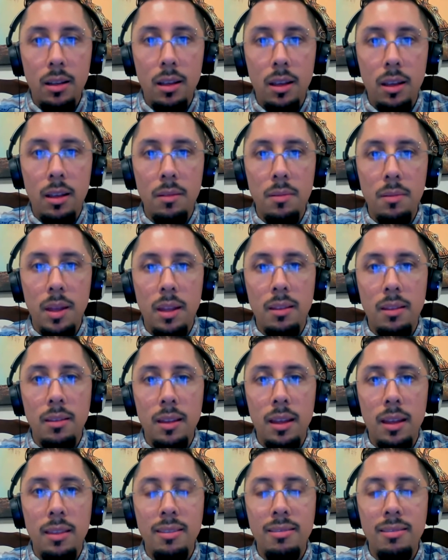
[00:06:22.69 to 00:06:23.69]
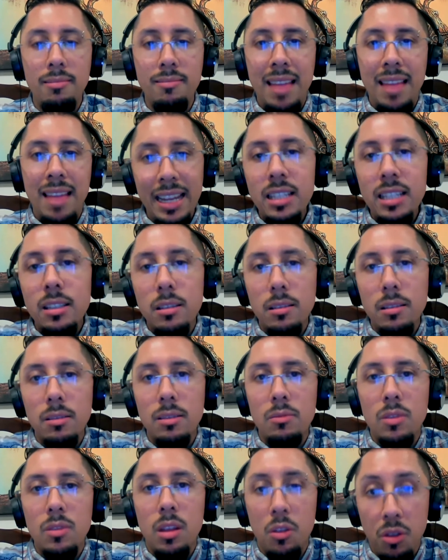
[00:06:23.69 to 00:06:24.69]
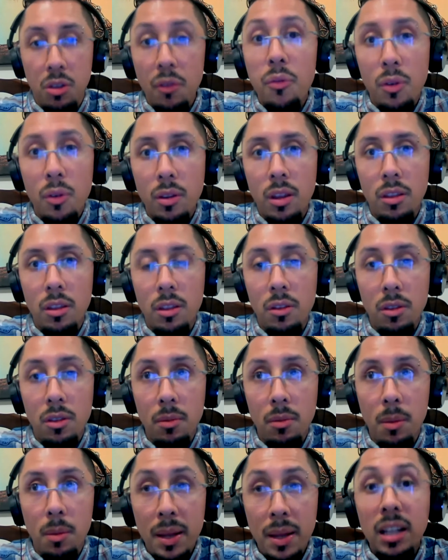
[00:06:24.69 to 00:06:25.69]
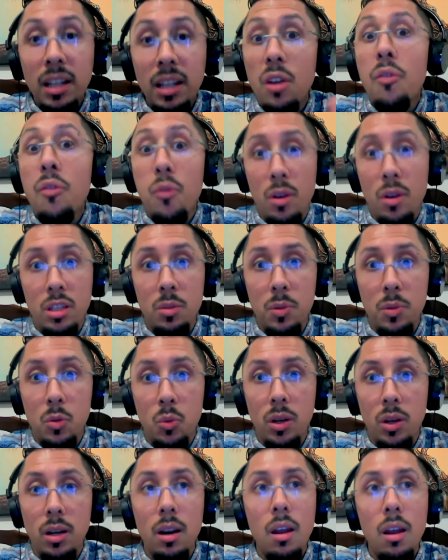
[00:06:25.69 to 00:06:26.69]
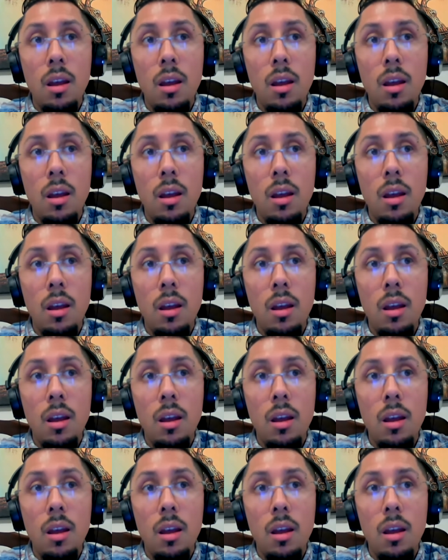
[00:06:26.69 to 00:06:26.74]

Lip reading: and that is the big difference between